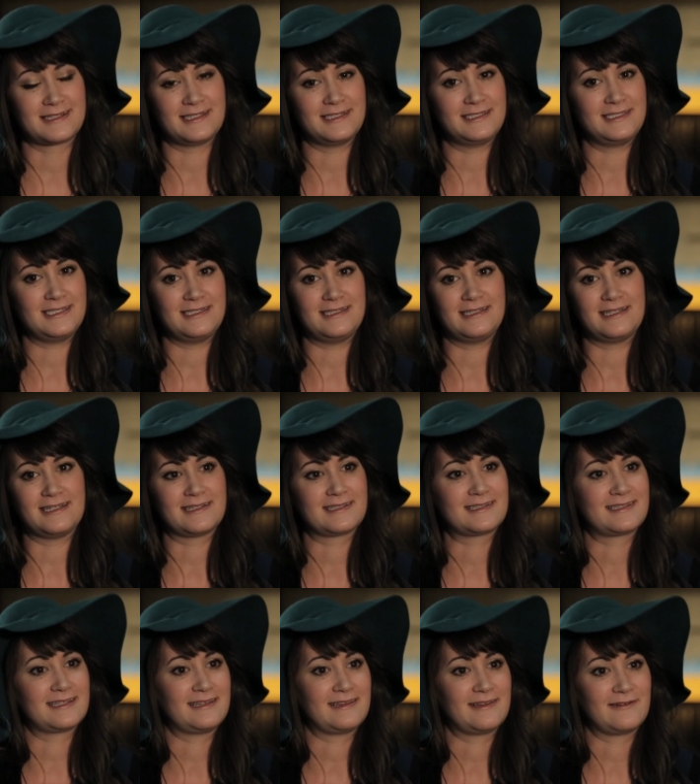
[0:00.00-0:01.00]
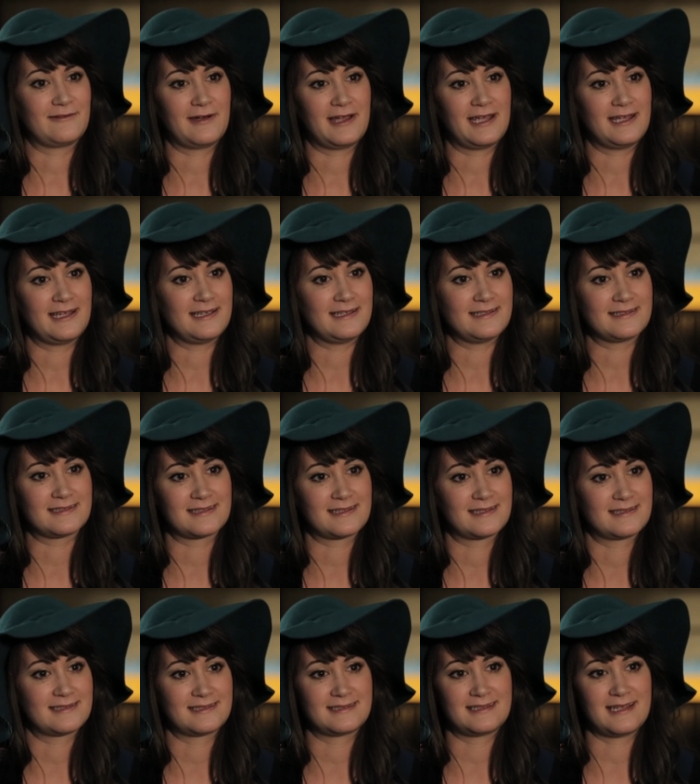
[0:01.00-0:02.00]
such a genius in the way he's
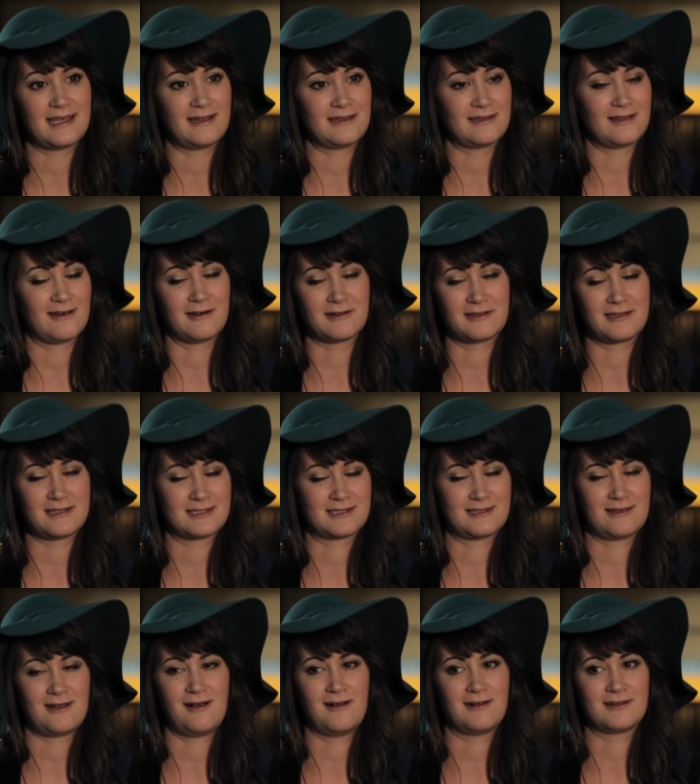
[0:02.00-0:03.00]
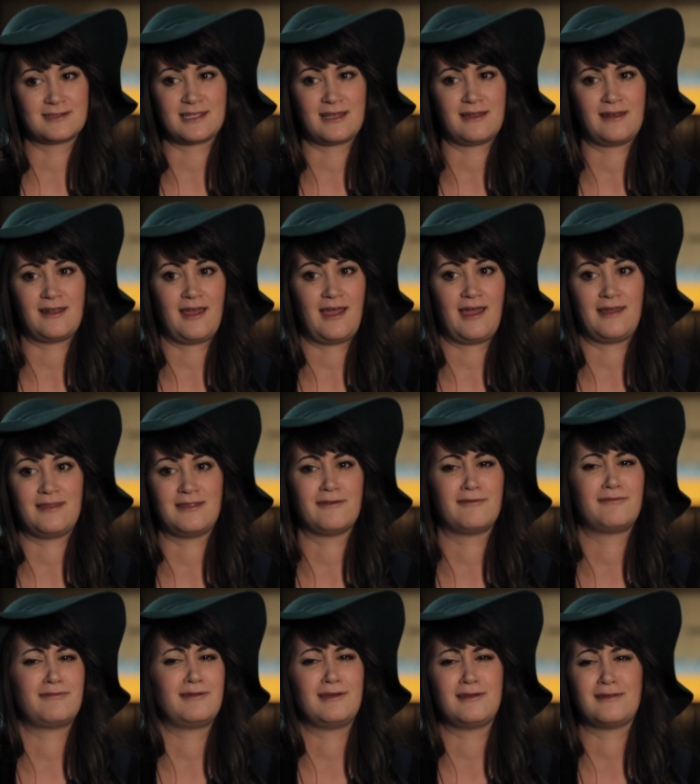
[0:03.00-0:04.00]
set all these songs and, and
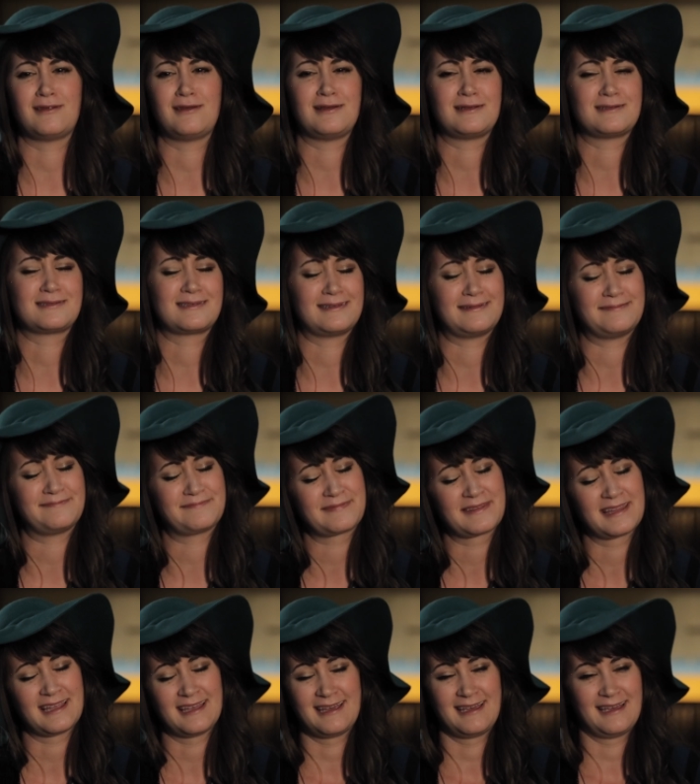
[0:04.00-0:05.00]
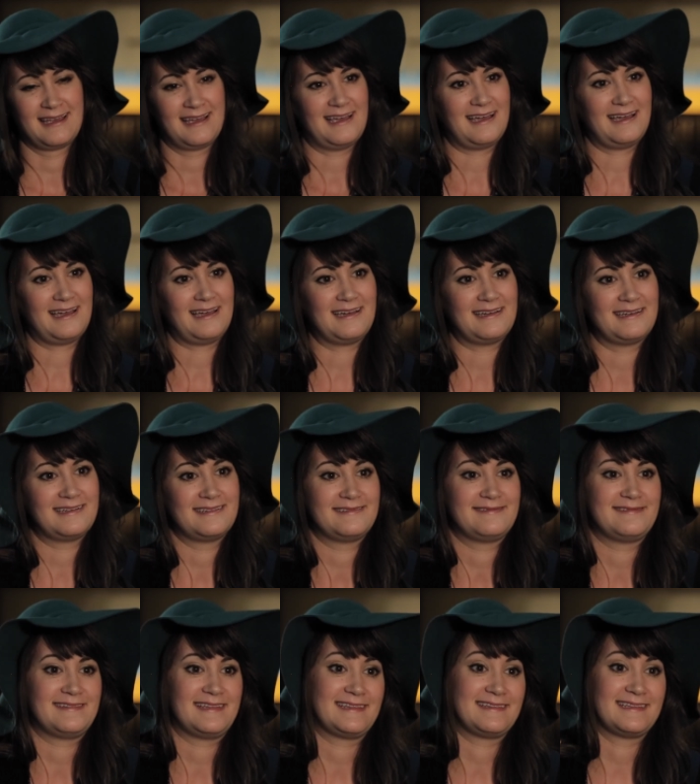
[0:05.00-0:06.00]
the feelings and
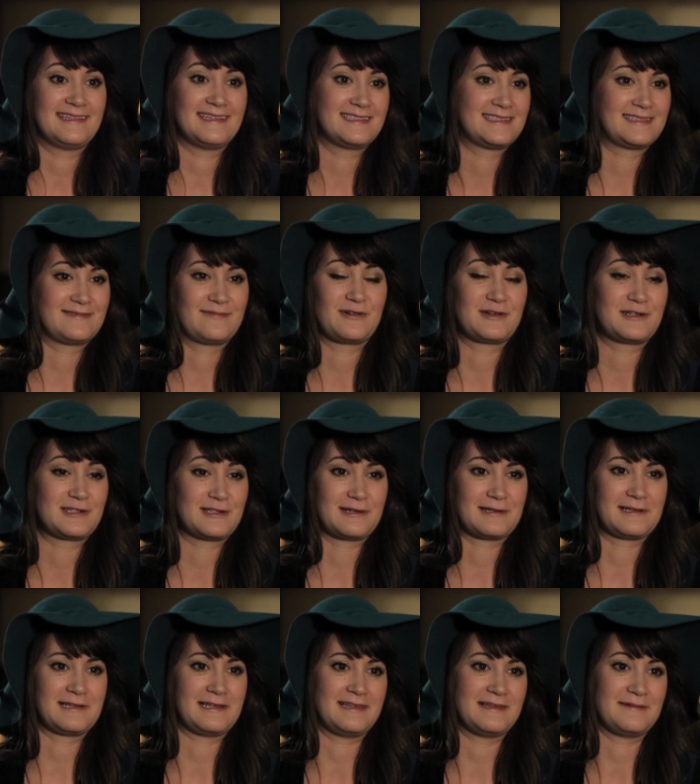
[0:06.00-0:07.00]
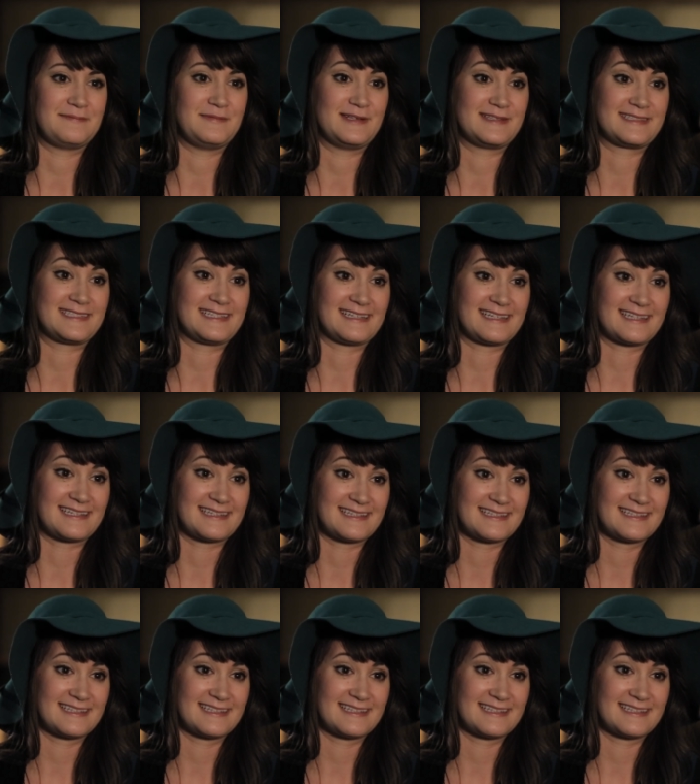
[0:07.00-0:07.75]
it's for surely the music.